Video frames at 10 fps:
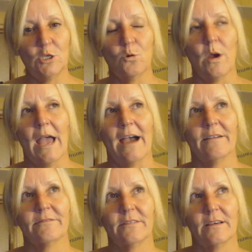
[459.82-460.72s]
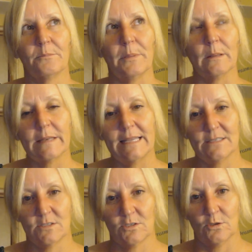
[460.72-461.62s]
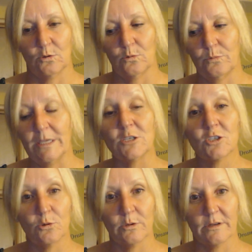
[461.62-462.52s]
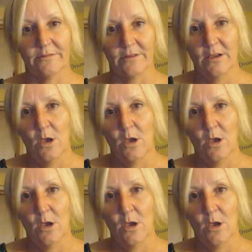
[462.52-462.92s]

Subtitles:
when you have abilities to be intuitive